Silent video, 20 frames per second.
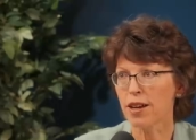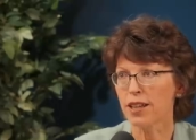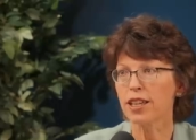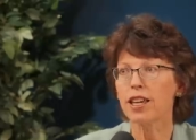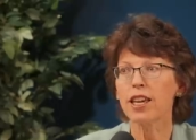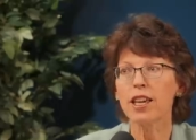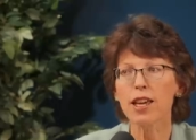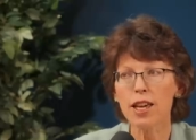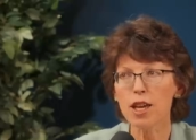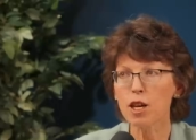
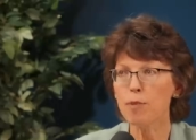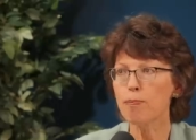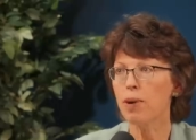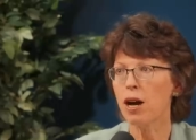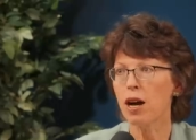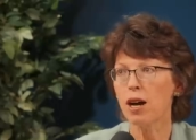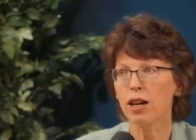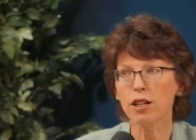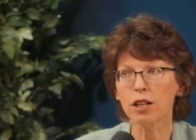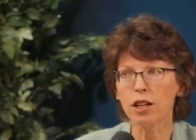keep
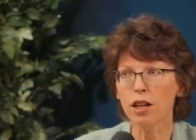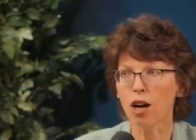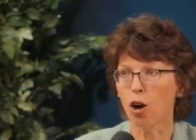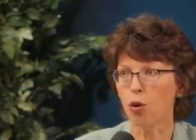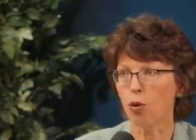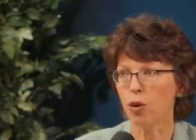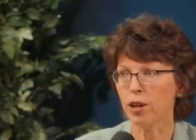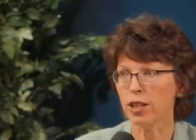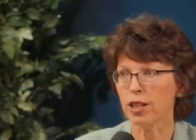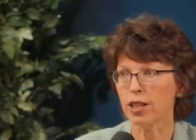
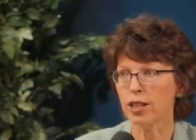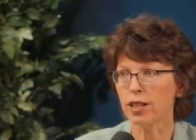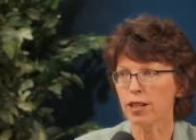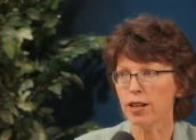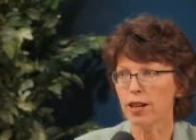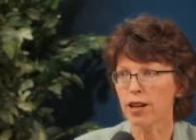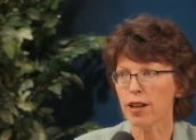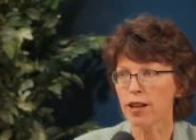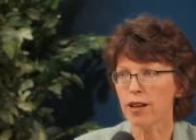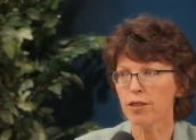going
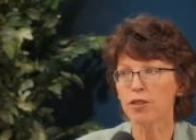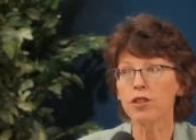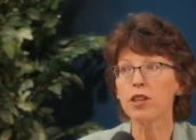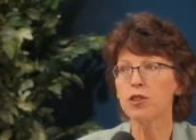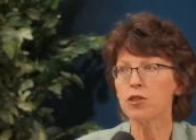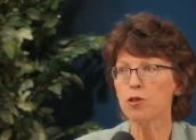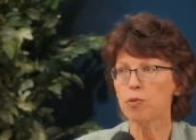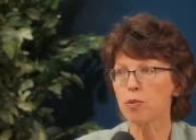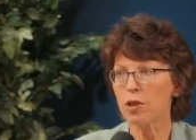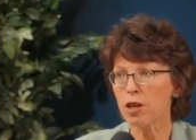
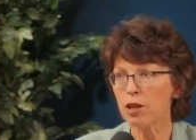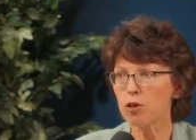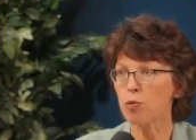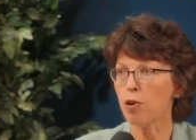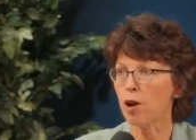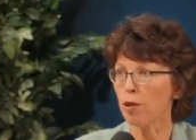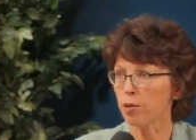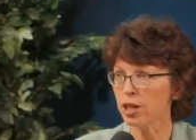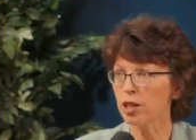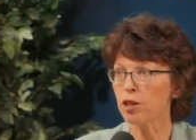this is
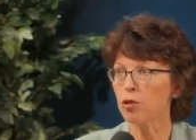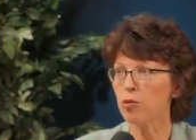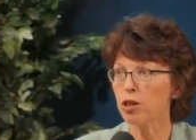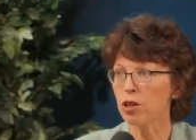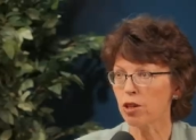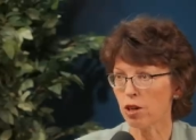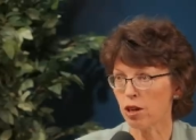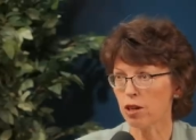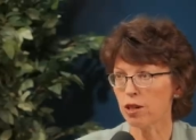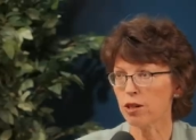probably going to be
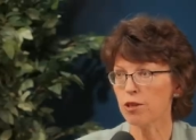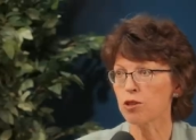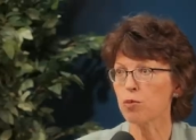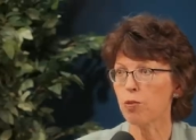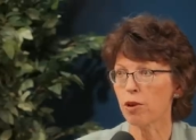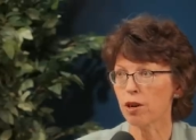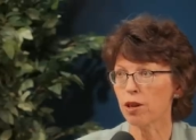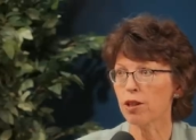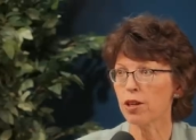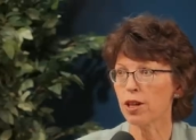the hardest
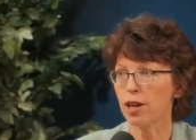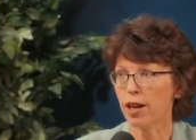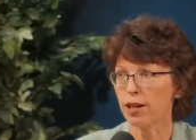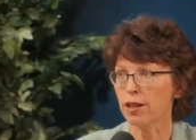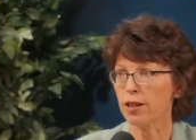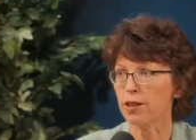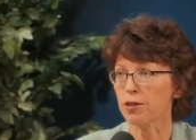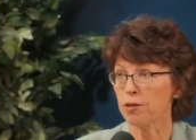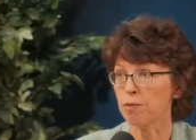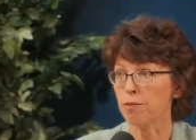part of the
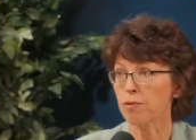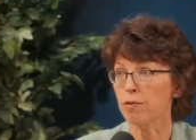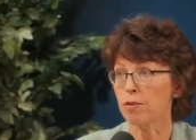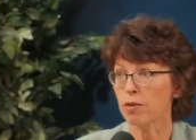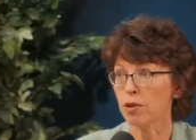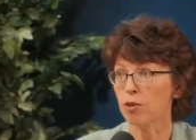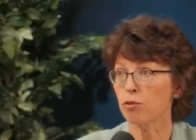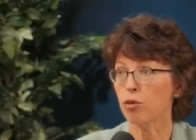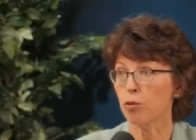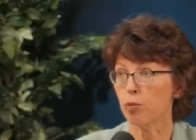catechism
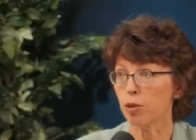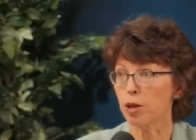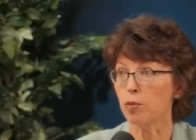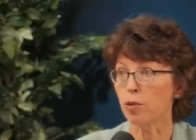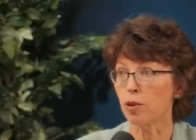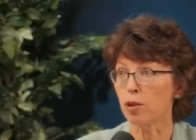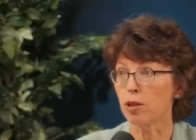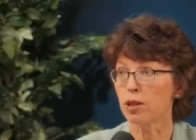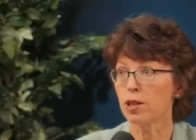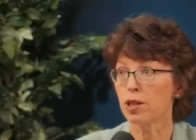yeah. for
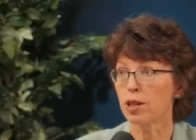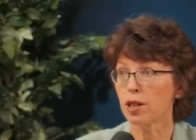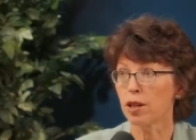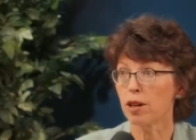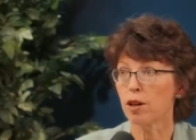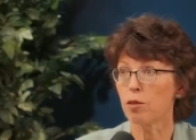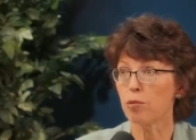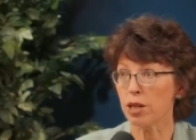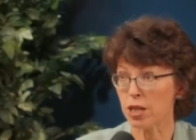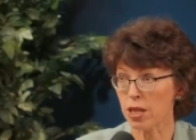people
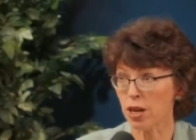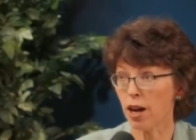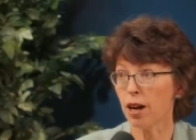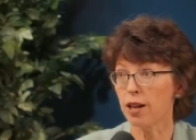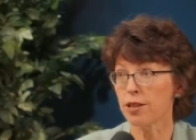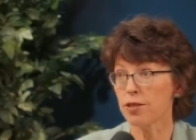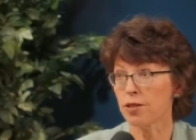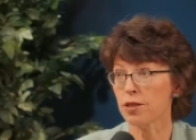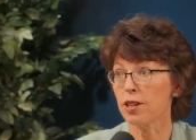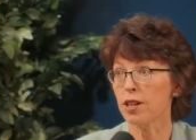
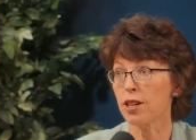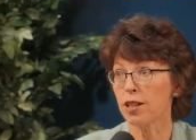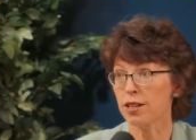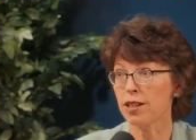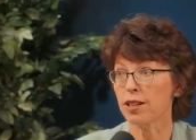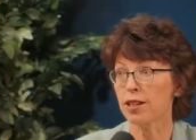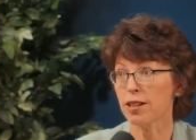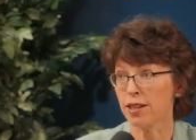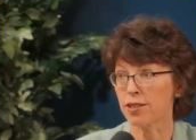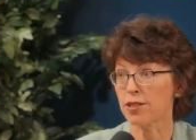because
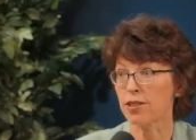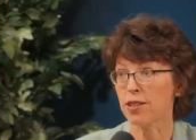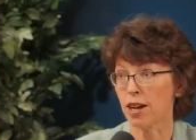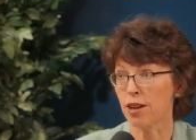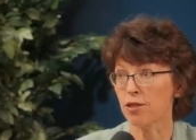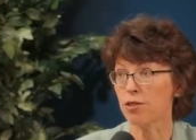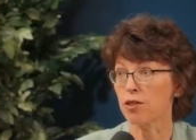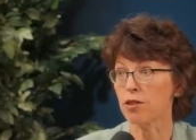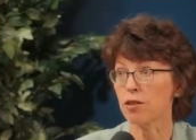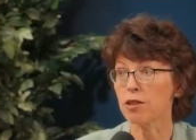it gets
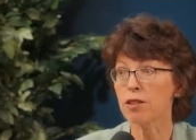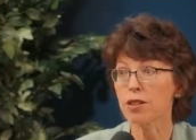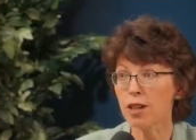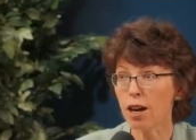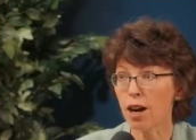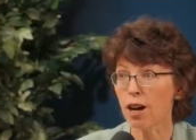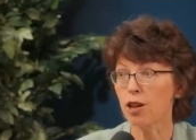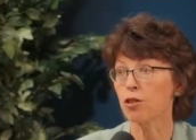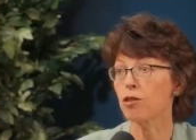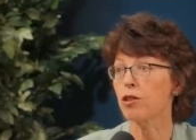down to
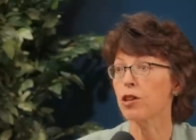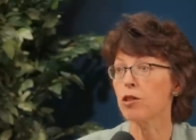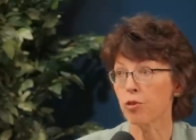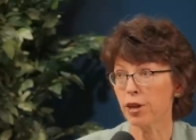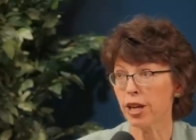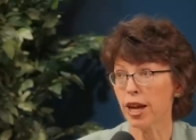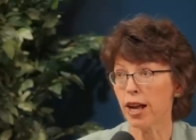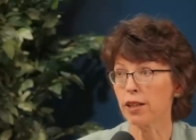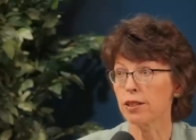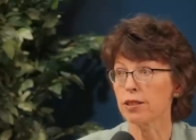concrete
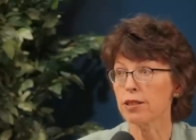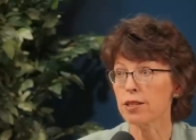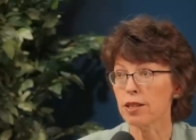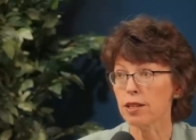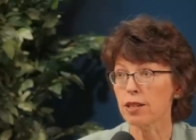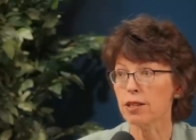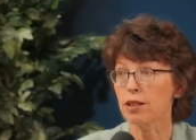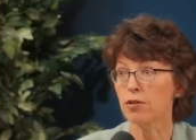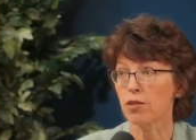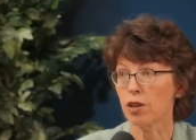
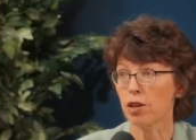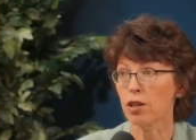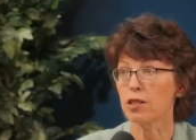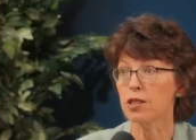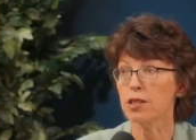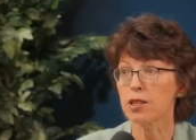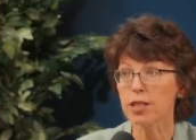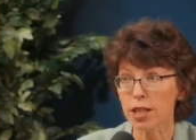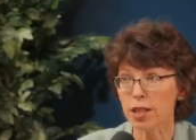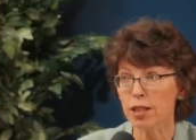reality of our
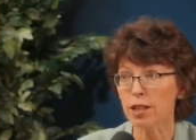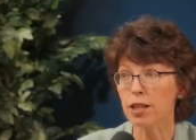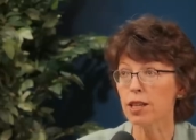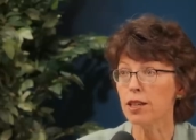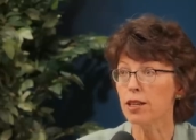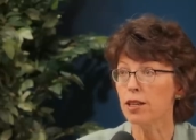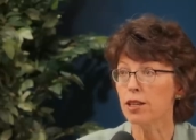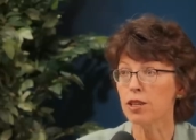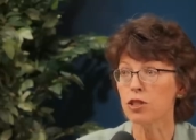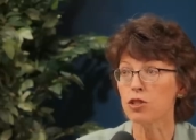
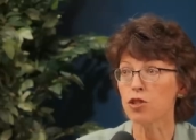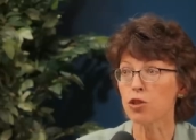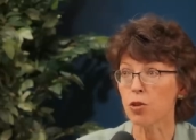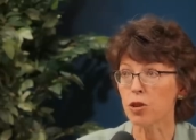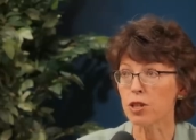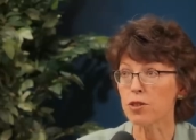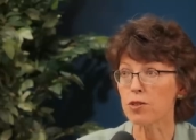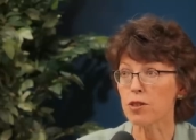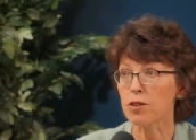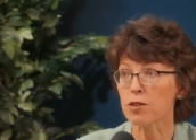daily
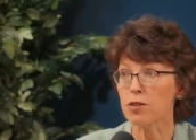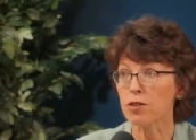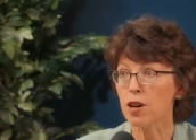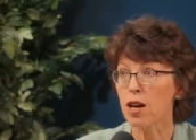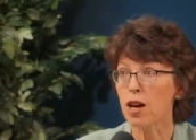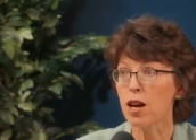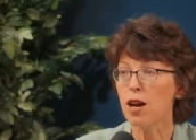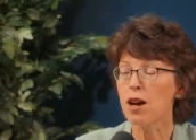choices.